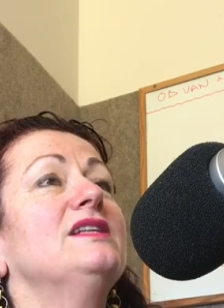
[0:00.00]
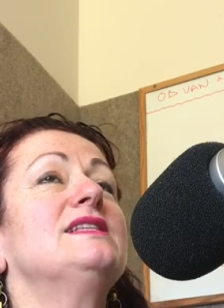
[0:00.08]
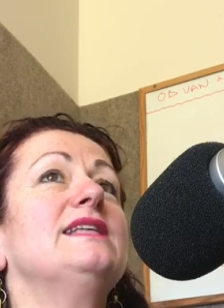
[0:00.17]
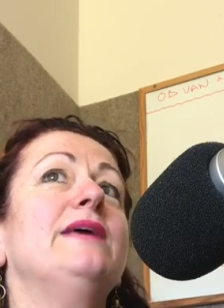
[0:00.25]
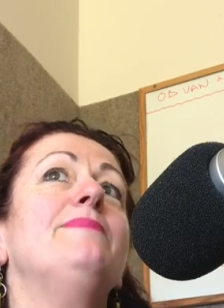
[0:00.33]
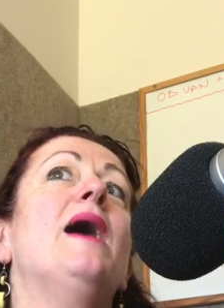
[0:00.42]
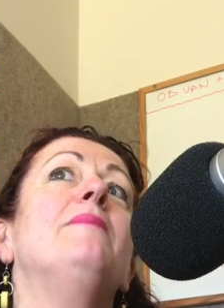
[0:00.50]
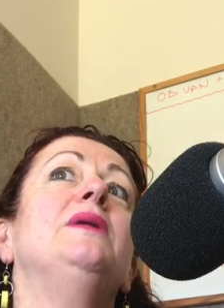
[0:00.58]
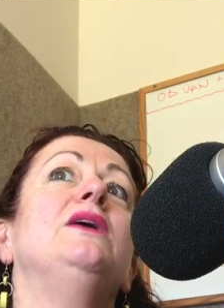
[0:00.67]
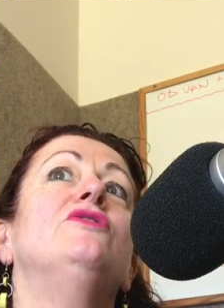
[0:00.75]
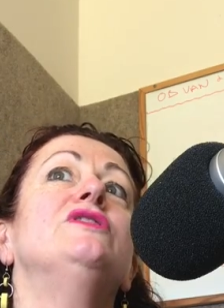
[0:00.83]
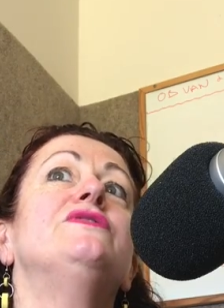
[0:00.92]
and sleep
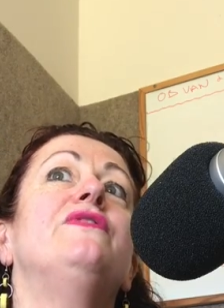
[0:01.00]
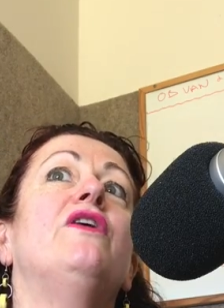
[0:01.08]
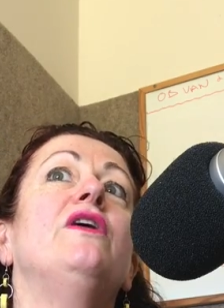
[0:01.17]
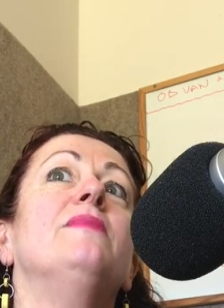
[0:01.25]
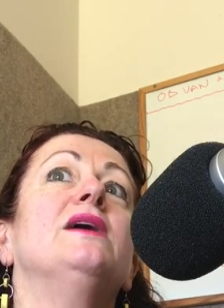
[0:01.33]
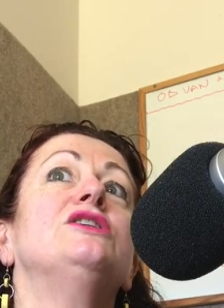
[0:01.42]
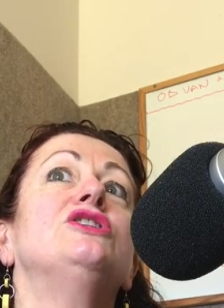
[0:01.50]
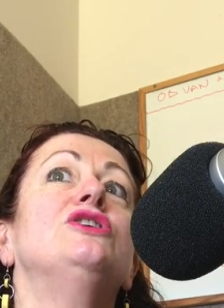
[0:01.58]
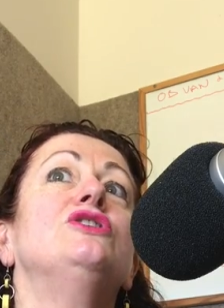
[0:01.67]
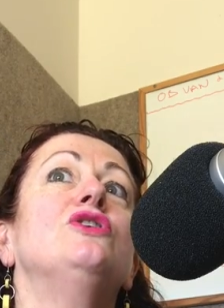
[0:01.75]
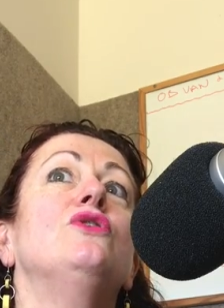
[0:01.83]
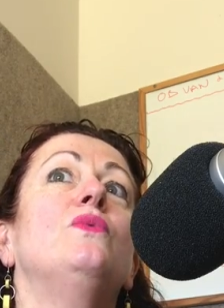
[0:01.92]
apnea is very much to
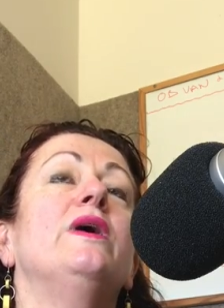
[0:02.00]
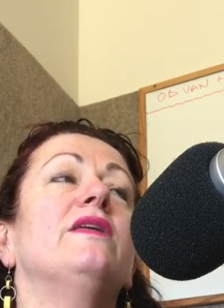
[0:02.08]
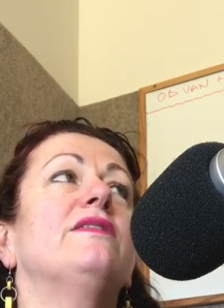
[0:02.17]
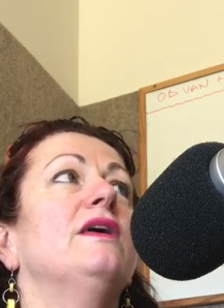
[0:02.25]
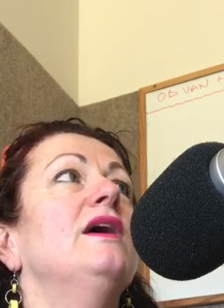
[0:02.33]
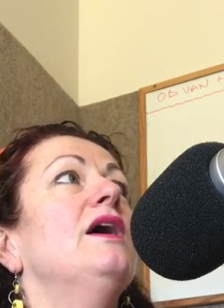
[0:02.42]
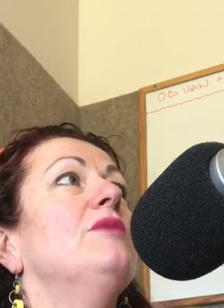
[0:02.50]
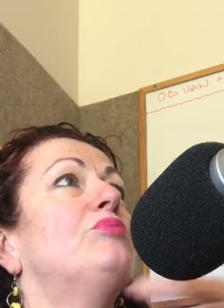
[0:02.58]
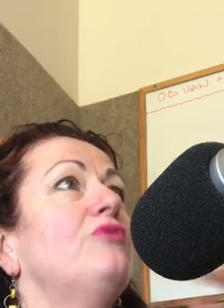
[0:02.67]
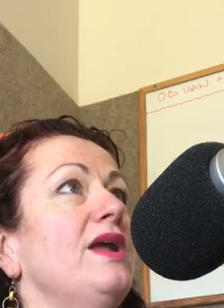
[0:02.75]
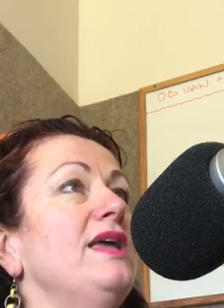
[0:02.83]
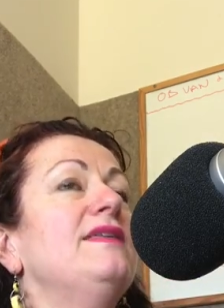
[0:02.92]
do with
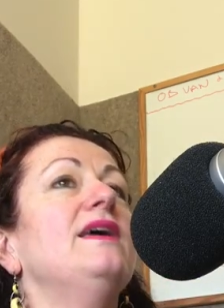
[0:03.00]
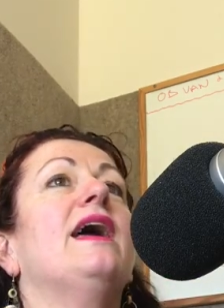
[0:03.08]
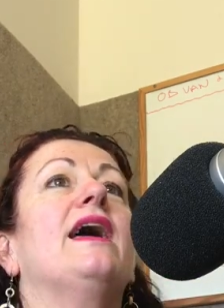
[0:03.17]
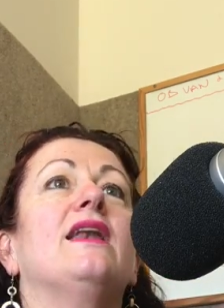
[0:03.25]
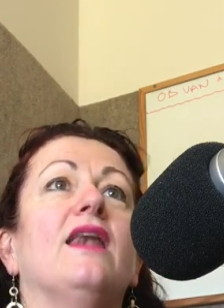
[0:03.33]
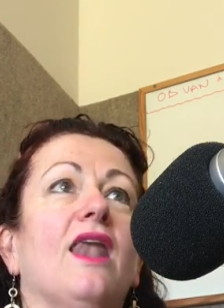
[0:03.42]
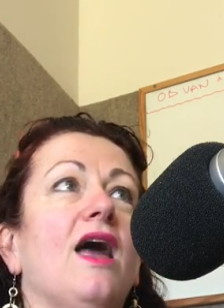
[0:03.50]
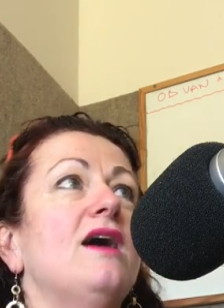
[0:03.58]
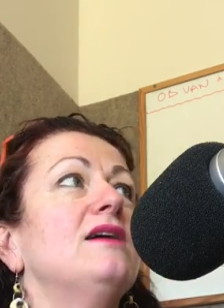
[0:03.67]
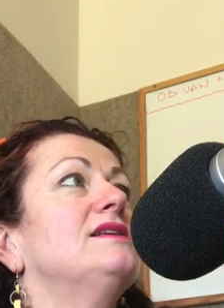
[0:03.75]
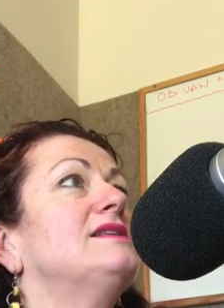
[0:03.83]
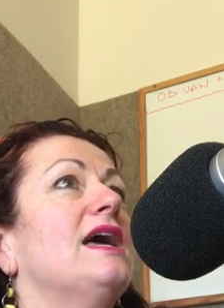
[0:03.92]
breathing and
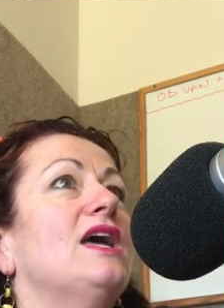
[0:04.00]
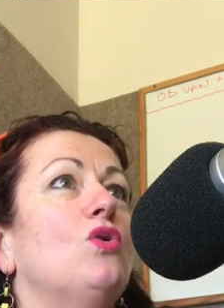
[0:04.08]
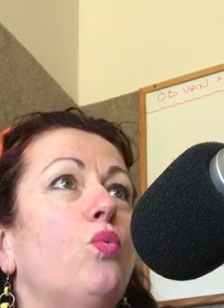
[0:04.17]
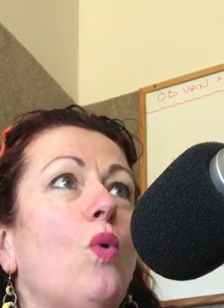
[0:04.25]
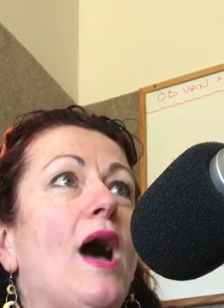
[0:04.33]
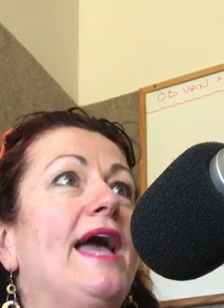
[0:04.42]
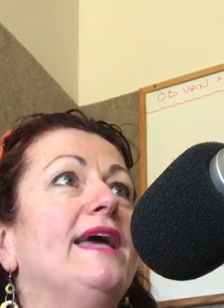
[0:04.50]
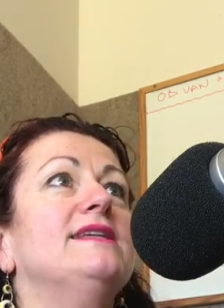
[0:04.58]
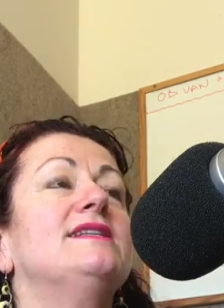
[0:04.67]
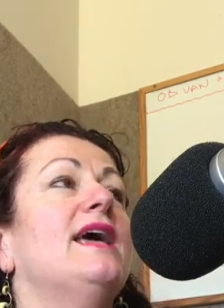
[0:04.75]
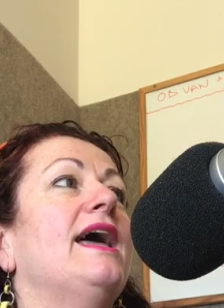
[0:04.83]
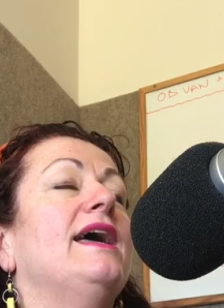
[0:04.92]
lungs and
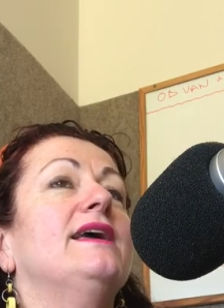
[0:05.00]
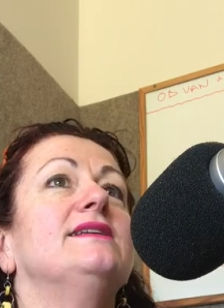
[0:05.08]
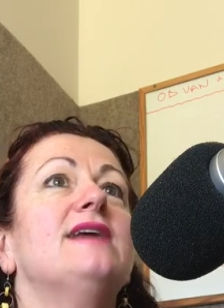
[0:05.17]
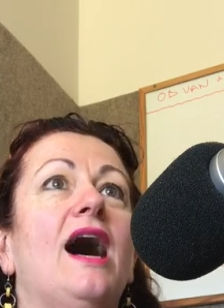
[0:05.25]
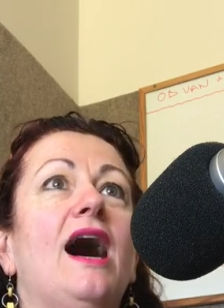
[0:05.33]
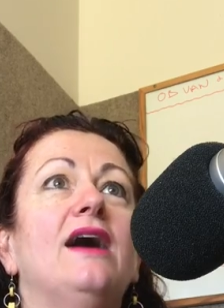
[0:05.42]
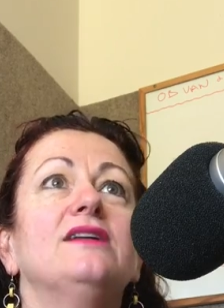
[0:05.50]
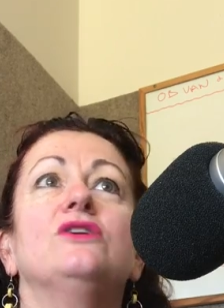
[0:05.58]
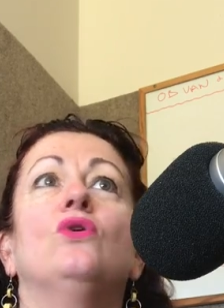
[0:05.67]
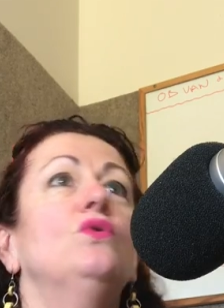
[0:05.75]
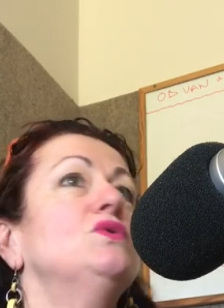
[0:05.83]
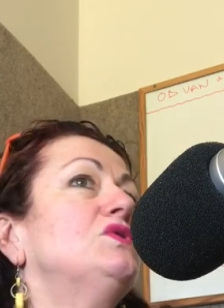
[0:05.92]
weight and heart
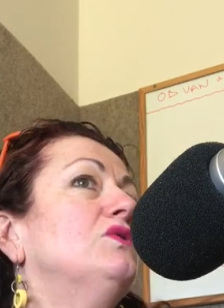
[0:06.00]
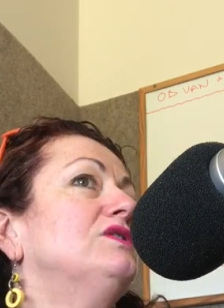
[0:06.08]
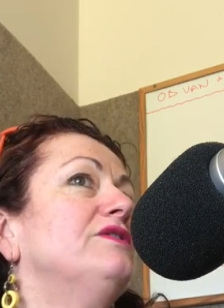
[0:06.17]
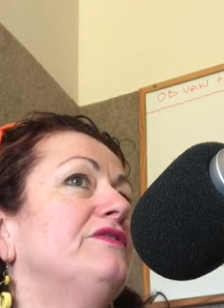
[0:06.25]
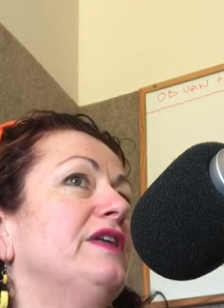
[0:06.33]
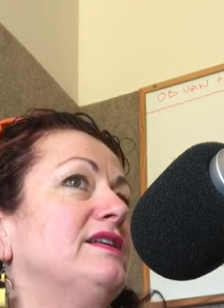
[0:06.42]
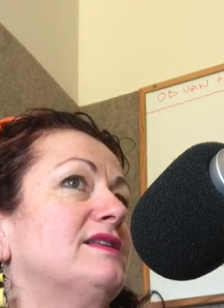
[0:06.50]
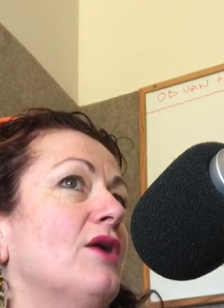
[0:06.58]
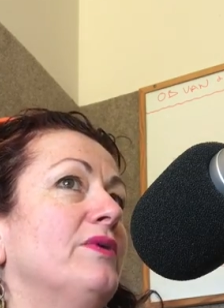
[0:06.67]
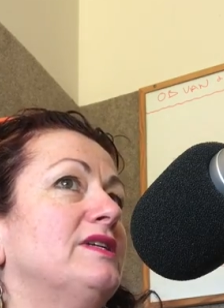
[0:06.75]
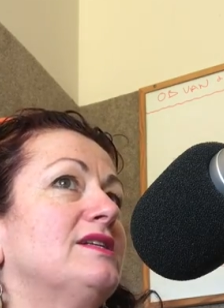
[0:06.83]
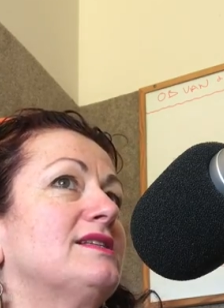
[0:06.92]
and all sorts of things
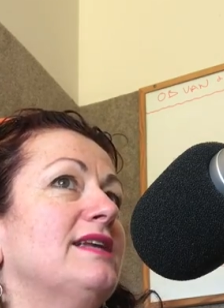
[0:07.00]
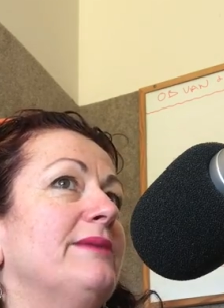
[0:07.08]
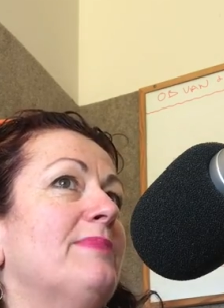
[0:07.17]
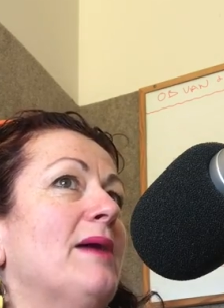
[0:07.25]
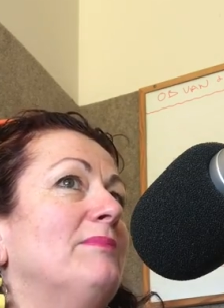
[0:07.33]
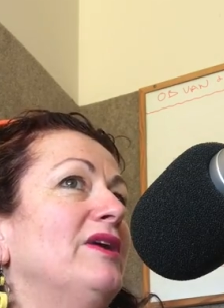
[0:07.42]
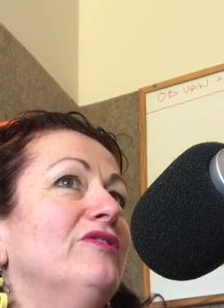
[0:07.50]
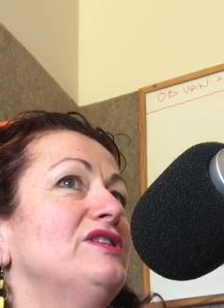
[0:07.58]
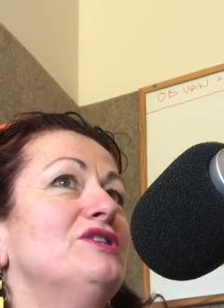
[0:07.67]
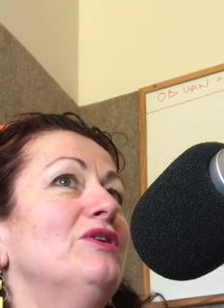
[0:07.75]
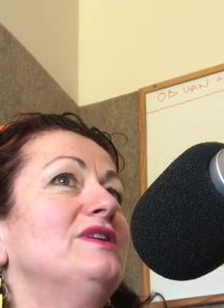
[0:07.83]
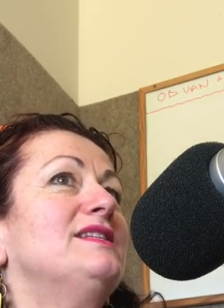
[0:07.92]
go into sleep apnea.
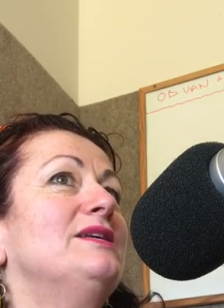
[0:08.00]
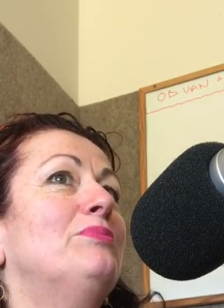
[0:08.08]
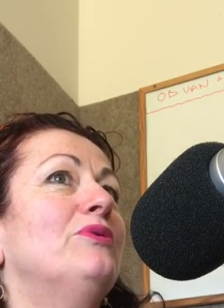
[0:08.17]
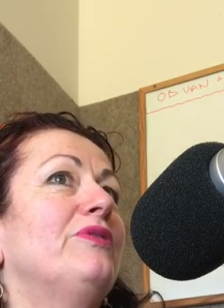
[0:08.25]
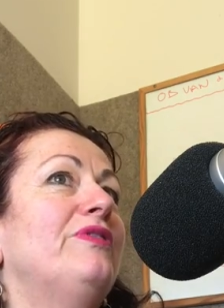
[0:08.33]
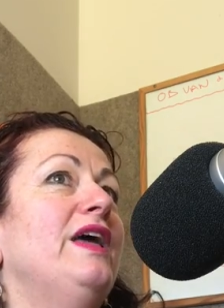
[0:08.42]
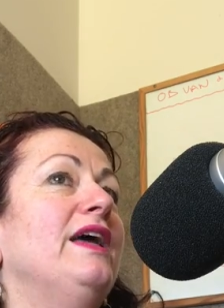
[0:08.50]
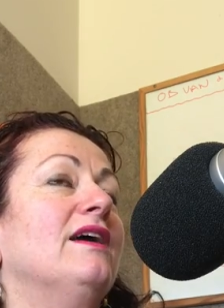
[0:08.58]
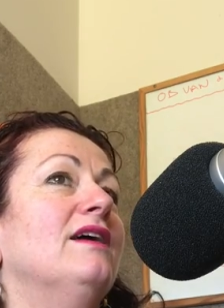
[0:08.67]
It's not a simple yeah, well, thing.